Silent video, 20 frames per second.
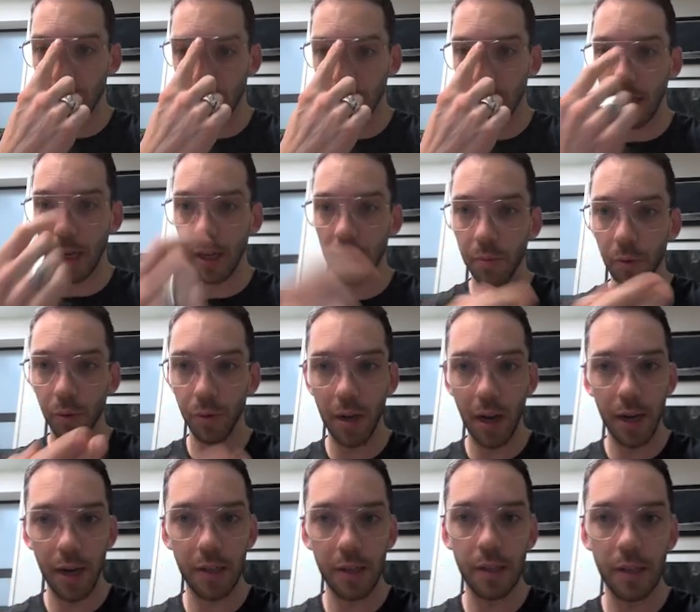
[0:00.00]
take us more
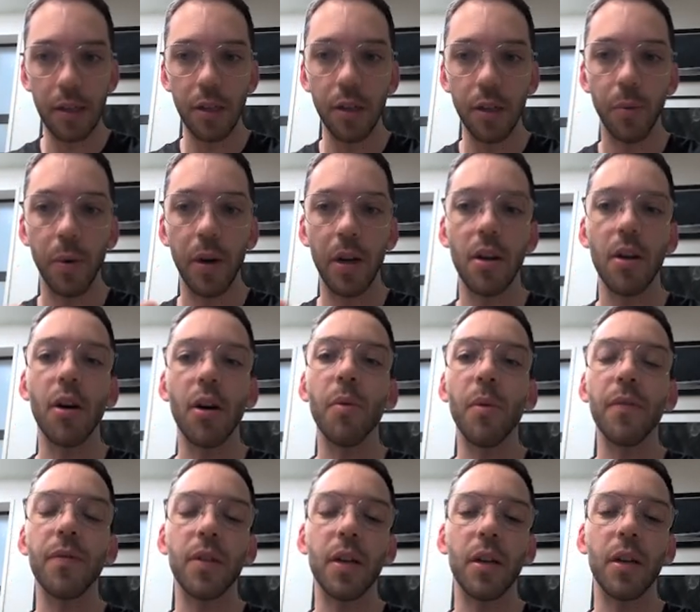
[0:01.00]
slices until we know
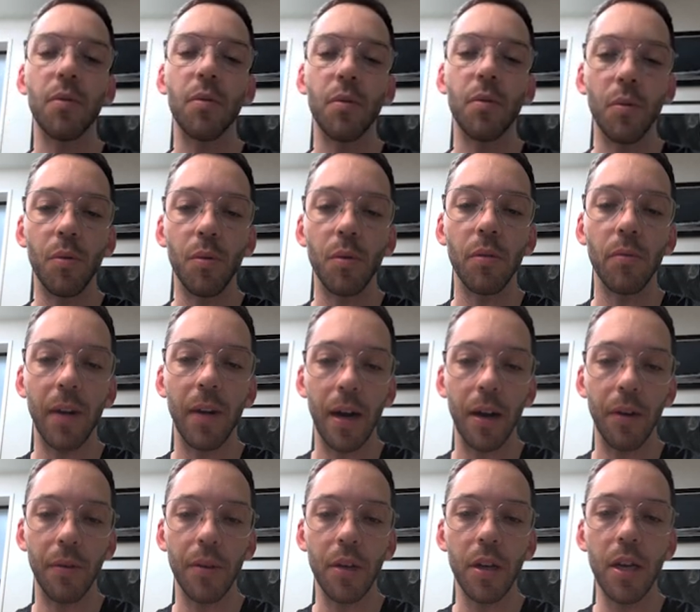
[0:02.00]
we've seen all
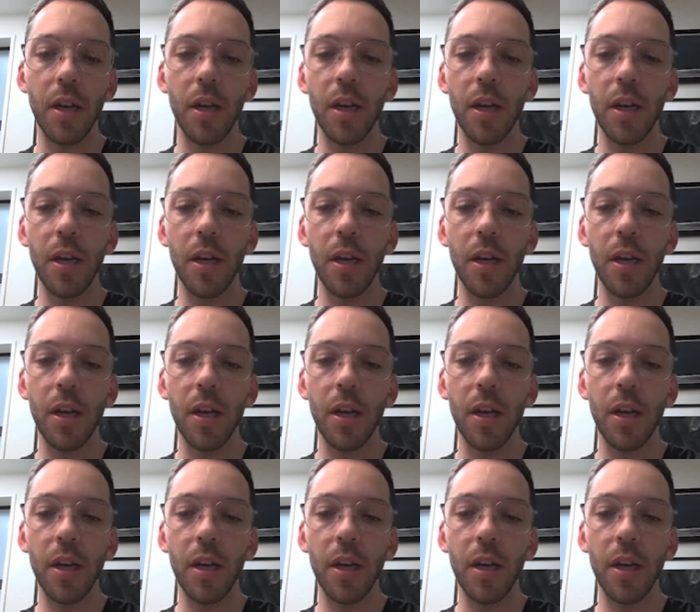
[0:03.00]
around.